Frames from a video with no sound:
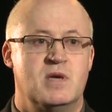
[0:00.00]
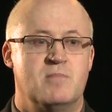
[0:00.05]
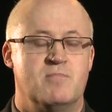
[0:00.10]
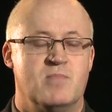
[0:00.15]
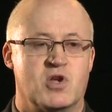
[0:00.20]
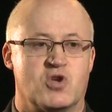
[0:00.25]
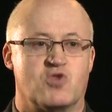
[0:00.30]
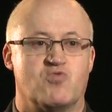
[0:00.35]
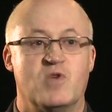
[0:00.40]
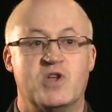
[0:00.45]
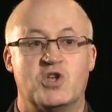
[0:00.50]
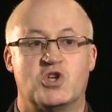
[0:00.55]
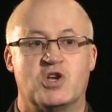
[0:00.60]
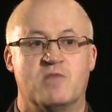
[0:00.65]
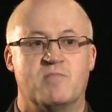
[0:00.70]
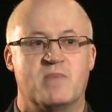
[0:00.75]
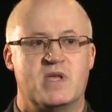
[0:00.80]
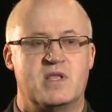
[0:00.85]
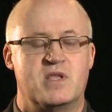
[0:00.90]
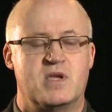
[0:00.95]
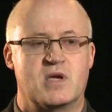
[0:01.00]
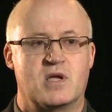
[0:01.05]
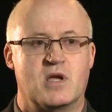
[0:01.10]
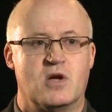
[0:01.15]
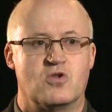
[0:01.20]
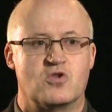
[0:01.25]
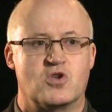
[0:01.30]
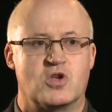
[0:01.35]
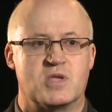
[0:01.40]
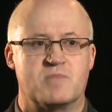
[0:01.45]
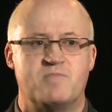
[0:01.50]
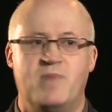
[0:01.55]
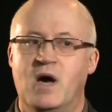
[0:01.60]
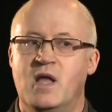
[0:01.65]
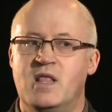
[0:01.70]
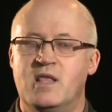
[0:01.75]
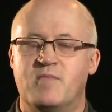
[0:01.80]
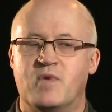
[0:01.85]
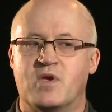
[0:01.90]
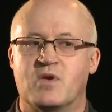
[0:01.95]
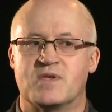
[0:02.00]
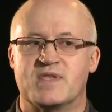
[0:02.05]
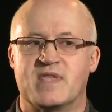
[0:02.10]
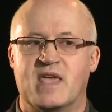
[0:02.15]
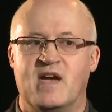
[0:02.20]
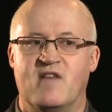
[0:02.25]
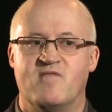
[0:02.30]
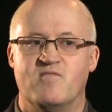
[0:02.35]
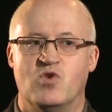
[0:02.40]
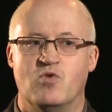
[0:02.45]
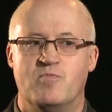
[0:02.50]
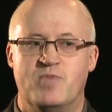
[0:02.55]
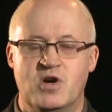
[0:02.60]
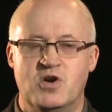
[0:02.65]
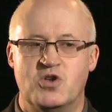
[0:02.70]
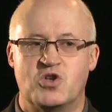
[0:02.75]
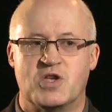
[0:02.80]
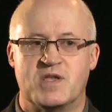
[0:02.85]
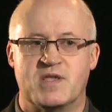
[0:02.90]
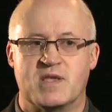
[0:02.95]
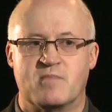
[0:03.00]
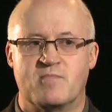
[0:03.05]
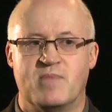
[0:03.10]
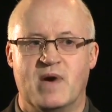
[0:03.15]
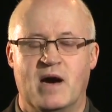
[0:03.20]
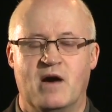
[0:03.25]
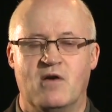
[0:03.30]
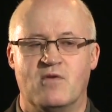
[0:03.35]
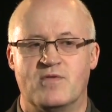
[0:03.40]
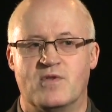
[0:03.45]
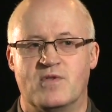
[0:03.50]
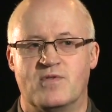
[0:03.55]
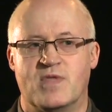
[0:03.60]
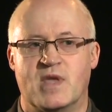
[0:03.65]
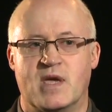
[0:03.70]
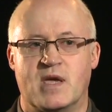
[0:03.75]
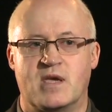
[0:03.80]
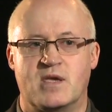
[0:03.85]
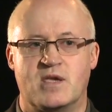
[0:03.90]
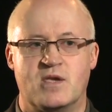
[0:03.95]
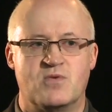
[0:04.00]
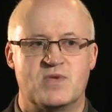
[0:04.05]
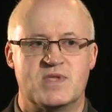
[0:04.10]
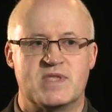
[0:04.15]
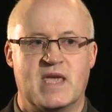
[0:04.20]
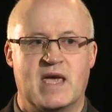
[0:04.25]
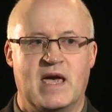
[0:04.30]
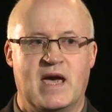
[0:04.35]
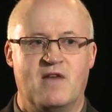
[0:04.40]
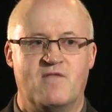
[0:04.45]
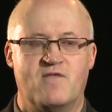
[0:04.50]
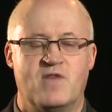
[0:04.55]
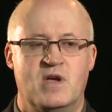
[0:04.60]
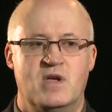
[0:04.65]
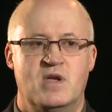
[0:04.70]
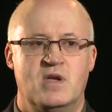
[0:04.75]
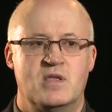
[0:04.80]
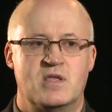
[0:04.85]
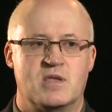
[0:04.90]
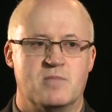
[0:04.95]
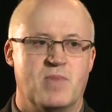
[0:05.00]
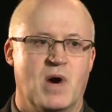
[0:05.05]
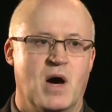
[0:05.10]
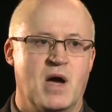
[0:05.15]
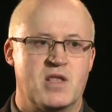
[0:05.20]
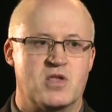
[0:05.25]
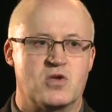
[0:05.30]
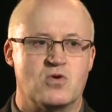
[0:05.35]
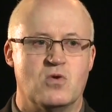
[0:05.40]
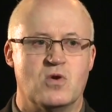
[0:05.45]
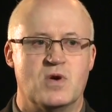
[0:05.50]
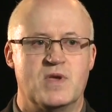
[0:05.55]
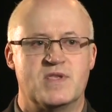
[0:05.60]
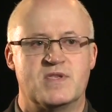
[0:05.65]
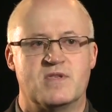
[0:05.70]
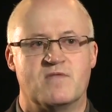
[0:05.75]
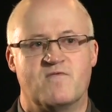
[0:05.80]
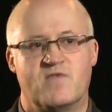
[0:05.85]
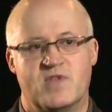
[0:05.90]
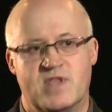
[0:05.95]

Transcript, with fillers: much richer media cultures, partly because they have more purchasing power than they used to have to buy toys and